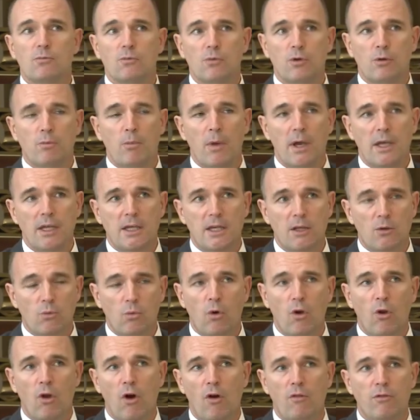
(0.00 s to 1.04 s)
would make it
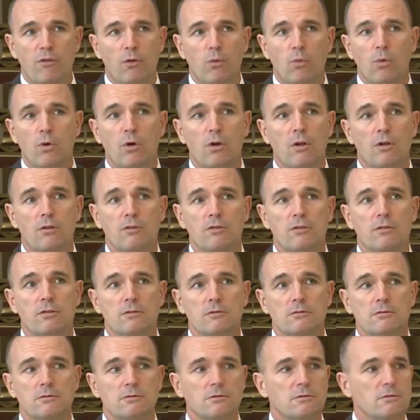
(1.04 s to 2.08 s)
one of the world's